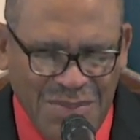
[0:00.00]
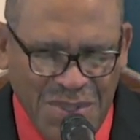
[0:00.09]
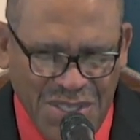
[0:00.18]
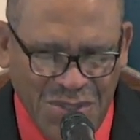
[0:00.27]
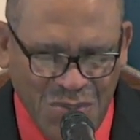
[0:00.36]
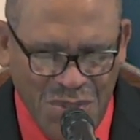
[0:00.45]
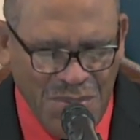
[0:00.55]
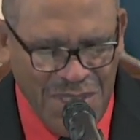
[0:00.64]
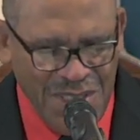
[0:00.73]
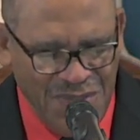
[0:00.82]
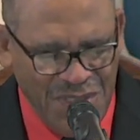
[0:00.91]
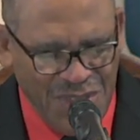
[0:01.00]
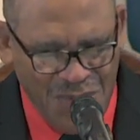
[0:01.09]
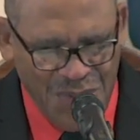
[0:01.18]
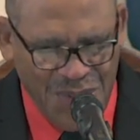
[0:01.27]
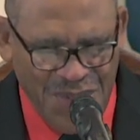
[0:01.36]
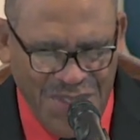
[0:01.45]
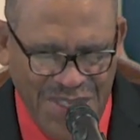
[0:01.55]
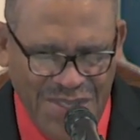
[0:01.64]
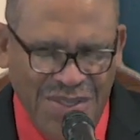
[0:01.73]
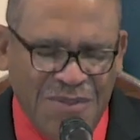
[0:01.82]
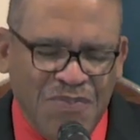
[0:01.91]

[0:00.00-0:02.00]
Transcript: because we believe in the word, Lord.